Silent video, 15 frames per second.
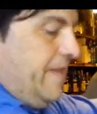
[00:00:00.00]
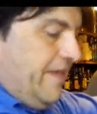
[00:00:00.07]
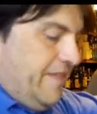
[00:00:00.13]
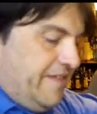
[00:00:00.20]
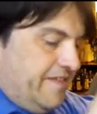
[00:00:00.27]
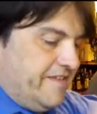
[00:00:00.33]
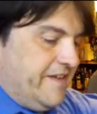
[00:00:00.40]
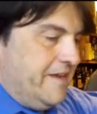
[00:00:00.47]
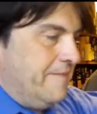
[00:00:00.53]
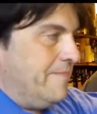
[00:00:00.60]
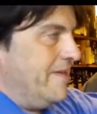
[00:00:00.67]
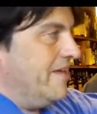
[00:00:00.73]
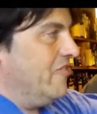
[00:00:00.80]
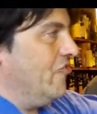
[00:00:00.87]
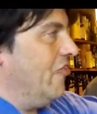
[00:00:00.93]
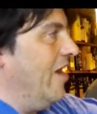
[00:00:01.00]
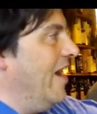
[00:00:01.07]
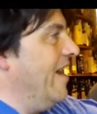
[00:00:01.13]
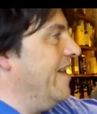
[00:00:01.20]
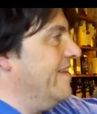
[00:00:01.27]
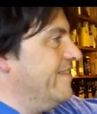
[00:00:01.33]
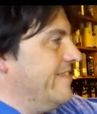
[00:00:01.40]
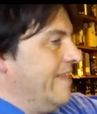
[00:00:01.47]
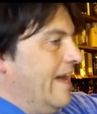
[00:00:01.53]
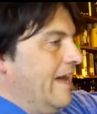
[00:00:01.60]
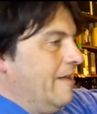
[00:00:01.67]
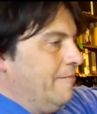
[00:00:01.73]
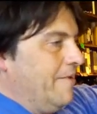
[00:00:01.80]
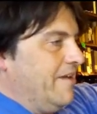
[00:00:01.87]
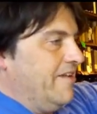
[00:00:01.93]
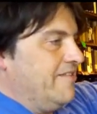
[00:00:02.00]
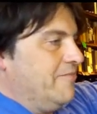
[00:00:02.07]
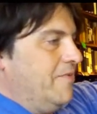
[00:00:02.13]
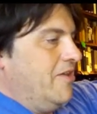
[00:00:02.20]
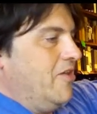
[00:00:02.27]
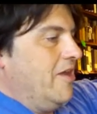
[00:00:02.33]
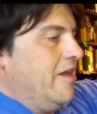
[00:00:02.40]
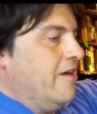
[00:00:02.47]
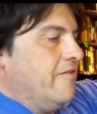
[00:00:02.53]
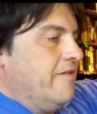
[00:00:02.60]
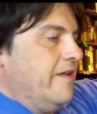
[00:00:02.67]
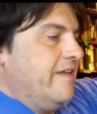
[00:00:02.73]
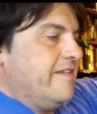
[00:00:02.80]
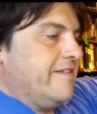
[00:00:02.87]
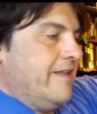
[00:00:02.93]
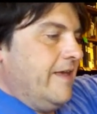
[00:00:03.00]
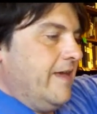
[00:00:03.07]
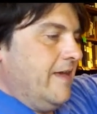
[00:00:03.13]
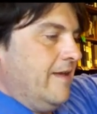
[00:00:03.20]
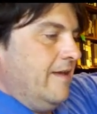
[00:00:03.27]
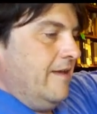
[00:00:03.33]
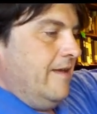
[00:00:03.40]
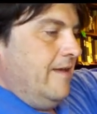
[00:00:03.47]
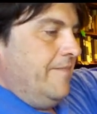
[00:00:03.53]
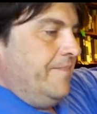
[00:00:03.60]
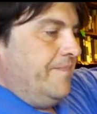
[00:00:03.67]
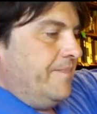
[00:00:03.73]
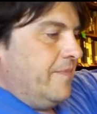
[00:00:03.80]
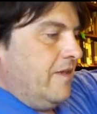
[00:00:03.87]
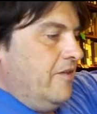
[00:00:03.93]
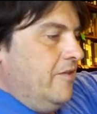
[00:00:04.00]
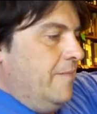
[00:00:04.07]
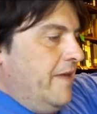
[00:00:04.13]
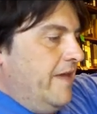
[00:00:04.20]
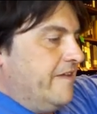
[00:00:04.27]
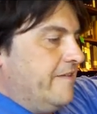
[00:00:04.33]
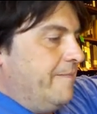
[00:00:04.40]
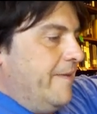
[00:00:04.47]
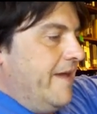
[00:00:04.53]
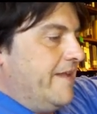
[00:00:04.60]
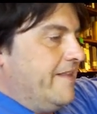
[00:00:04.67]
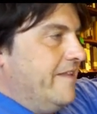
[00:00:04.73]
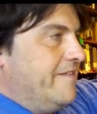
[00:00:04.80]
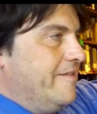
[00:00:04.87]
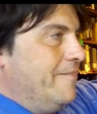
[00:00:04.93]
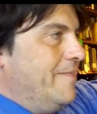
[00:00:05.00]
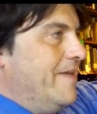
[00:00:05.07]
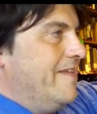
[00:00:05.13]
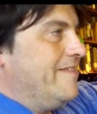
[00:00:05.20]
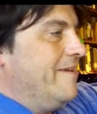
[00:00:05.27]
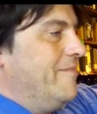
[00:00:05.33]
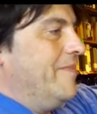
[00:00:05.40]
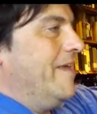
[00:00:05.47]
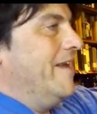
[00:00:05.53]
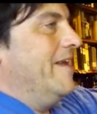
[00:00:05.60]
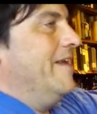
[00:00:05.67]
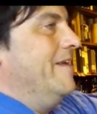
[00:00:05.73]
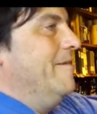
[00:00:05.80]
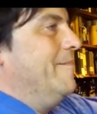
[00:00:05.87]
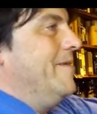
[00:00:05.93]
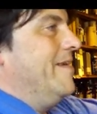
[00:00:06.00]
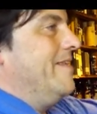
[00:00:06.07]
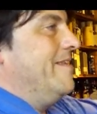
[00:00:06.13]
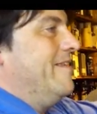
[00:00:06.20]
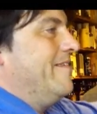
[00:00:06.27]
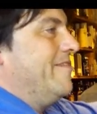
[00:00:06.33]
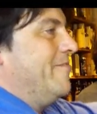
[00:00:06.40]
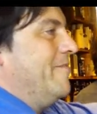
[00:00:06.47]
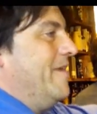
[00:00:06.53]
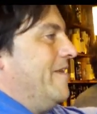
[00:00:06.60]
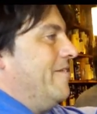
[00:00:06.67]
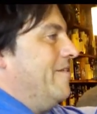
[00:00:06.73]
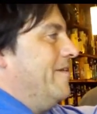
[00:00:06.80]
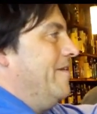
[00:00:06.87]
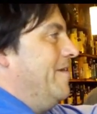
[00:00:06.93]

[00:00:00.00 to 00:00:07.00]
And this is going to be a drier style, because when you hear Riesling, you may expect it to be something a little bit sweeter.